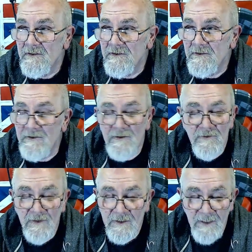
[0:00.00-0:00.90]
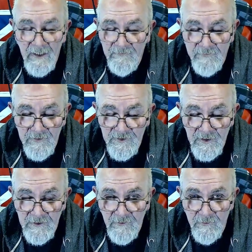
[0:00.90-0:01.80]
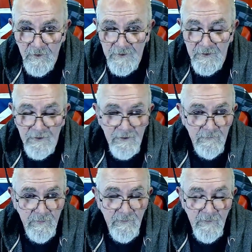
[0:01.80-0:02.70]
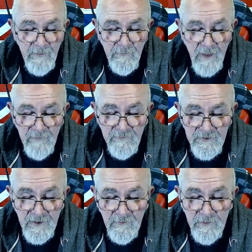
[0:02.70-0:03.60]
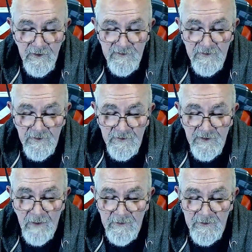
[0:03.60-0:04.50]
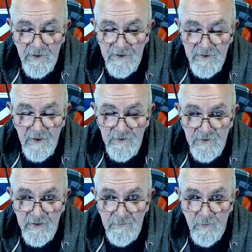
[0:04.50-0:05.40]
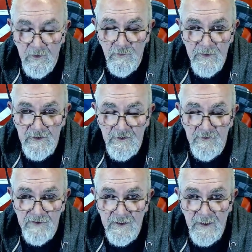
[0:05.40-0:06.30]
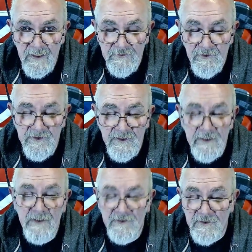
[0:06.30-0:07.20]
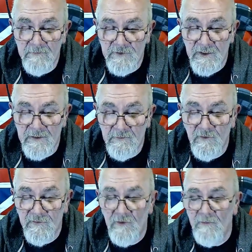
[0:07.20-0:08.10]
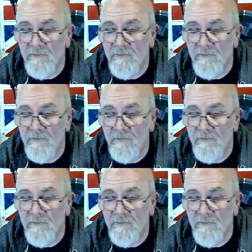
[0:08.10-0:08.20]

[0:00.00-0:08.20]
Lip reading: You know, I think every single one, every single person that has come into this country will be using electricity in some shape or form.